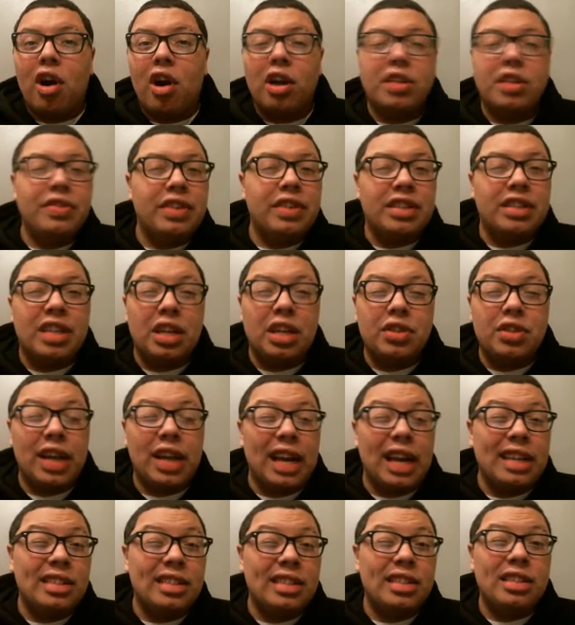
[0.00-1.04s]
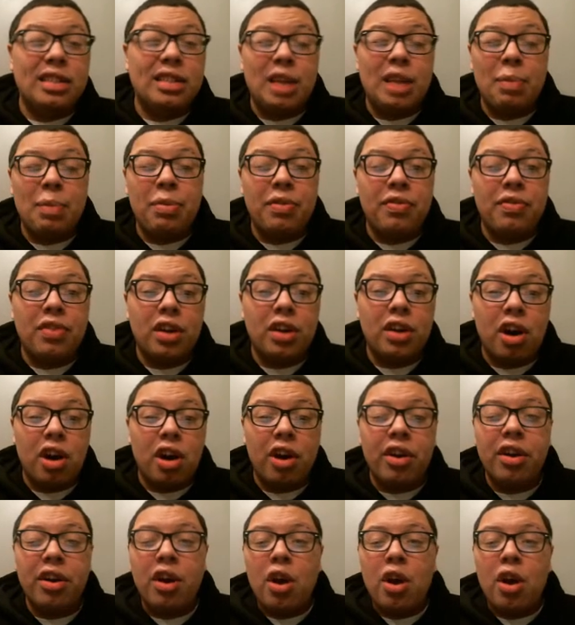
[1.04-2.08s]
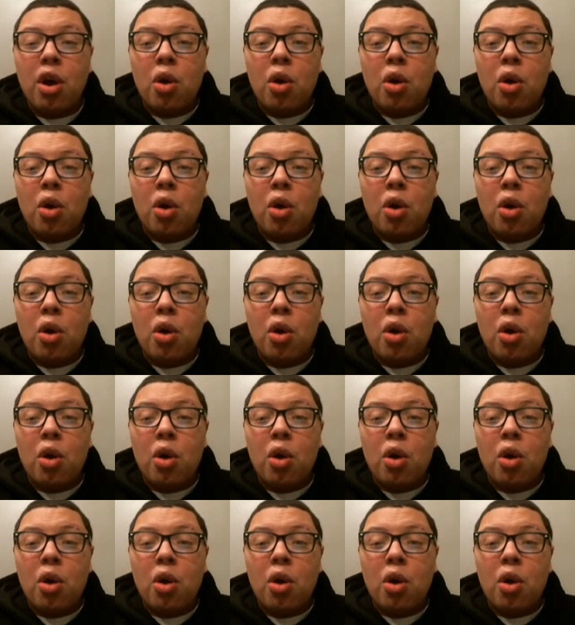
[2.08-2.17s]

Archphoenix-centric type of card,